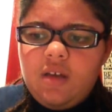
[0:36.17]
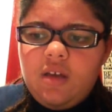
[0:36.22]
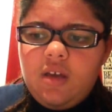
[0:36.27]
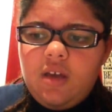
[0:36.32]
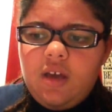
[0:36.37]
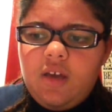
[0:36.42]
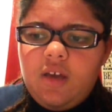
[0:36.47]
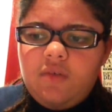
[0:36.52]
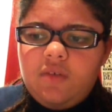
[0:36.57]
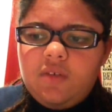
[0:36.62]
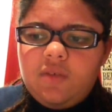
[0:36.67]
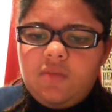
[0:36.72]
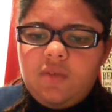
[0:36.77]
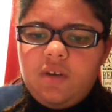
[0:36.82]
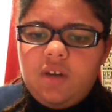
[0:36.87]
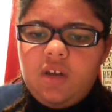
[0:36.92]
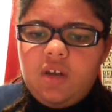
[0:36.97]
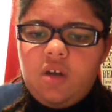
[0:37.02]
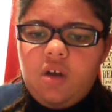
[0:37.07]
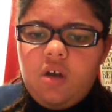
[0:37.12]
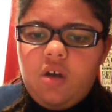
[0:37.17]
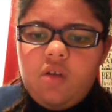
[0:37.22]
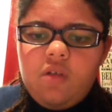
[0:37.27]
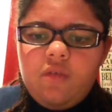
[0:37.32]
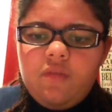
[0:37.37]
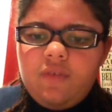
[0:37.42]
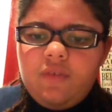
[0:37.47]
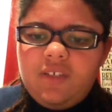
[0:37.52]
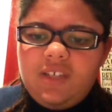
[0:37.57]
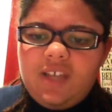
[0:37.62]
I was running all
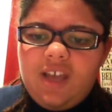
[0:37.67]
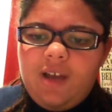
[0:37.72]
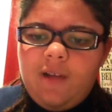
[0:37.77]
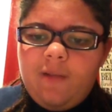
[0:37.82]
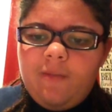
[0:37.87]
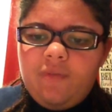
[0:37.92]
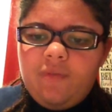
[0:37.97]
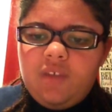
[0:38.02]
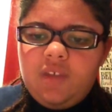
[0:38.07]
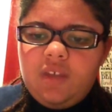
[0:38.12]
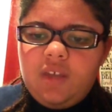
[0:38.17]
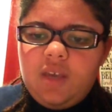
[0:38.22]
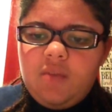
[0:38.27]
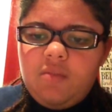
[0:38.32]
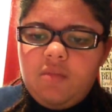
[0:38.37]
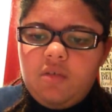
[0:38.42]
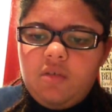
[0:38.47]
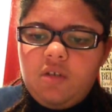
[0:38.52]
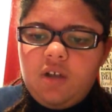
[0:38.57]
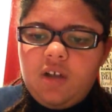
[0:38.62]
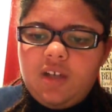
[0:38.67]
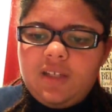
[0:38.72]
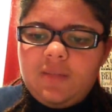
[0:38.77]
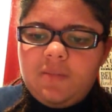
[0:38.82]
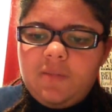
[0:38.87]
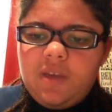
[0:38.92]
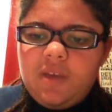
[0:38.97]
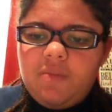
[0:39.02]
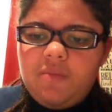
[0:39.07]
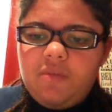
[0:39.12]
over town and came across
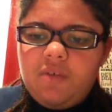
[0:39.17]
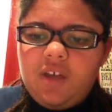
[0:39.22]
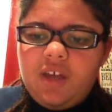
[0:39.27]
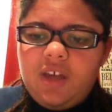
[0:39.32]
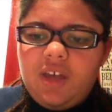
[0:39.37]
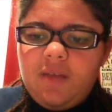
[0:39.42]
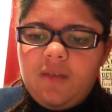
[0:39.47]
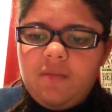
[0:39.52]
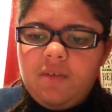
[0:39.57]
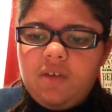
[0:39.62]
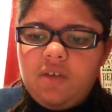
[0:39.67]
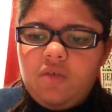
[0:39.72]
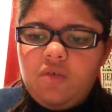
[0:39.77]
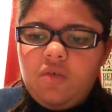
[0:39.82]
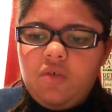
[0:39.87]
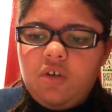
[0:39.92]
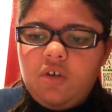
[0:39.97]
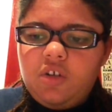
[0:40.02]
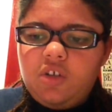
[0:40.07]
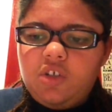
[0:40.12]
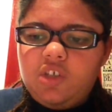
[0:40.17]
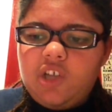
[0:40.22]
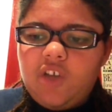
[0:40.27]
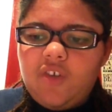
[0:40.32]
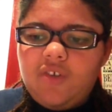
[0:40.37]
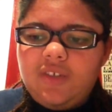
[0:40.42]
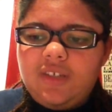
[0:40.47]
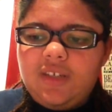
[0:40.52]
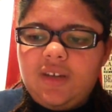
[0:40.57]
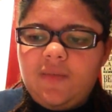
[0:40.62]
people at every corner
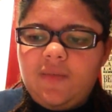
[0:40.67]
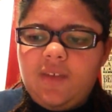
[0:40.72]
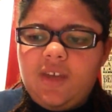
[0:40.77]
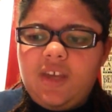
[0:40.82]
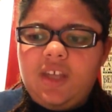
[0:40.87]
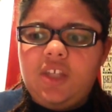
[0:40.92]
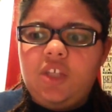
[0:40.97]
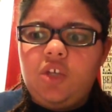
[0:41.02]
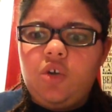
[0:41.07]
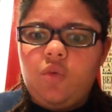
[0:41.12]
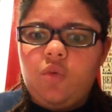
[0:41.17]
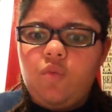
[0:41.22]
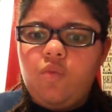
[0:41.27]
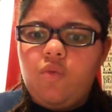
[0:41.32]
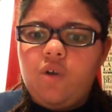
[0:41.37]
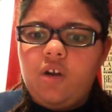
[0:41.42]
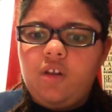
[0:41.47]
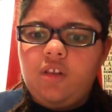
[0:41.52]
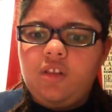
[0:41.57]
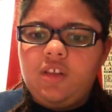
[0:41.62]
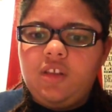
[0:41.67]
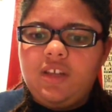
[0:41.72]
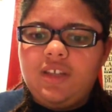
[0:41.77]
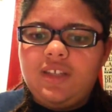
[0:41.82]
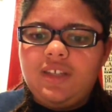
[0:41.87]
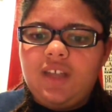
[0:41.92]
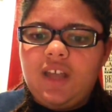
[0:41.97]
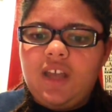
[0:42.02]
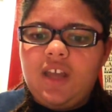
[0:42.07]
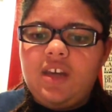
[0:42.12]
shouting stuff like, 'You're
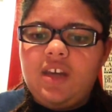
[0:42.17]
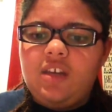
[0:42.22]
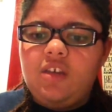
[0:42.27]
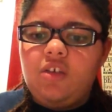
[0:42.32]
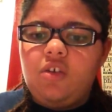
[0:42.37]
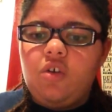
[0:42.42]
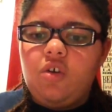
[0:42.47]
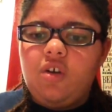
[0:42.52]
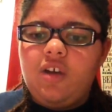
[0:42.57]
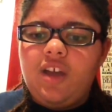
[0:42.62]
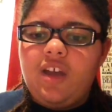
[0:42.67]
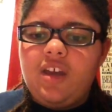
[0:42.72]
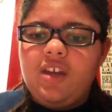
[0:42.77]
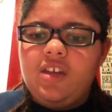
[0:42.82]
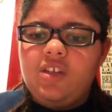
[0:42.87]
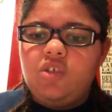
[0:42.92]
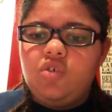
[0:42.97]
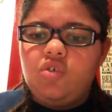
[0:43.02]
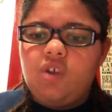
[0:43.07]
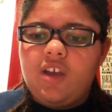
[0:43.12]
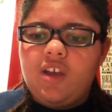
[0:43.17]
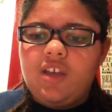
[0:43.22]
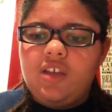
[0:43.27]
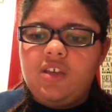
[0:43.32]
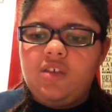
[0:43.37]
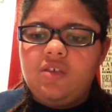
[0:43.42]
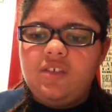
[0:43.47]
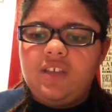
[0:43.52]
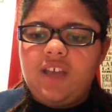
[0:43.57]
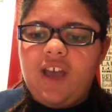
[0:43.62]
worthless, and your head is dragging
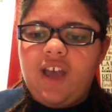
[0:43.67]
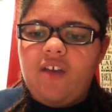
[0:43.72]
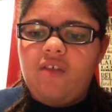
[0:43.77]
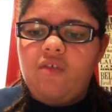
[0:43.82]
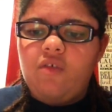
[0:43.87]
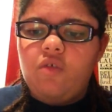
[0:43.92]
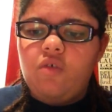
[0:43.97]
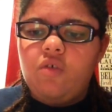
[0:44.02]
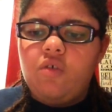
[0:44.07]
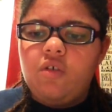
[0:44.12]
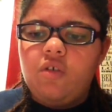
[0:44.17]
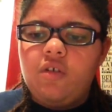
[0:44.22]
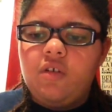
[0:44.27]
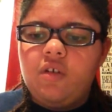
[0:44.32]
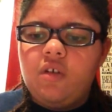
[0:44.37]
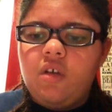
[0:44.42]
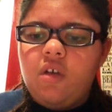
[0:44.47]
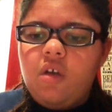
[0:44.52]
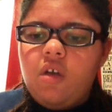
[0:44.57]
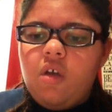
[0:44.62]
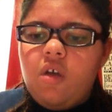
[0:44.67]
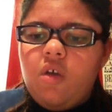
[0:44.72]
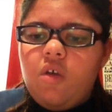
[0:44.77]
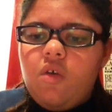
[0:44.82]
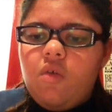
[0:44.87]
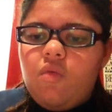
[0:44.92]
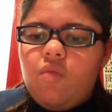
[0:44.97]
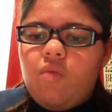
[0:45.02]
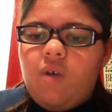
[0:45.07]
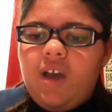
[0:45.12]
you down,' or,
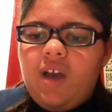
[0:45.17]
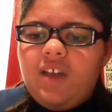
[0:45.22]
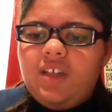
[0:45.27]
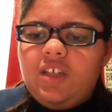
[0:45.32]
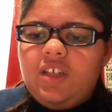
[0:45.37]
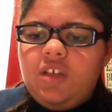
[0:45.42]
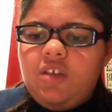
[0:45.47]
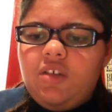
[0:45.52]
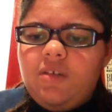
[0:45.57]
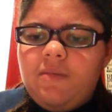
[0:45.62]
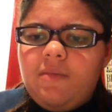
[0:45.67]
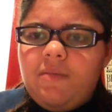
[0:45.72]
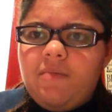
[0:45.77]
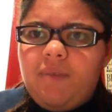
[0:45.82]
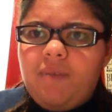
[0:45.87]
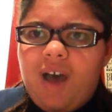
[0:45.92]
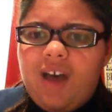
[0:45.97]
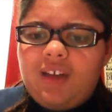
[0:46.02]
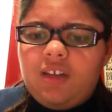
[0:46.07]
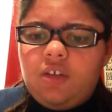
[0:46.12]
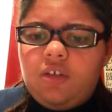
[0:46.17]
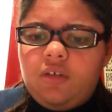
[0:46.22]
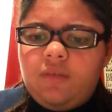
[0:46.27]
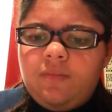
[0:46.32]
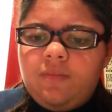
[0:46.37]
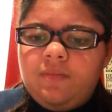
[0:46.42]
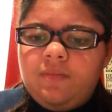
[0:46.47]
'Why do you even bother?'"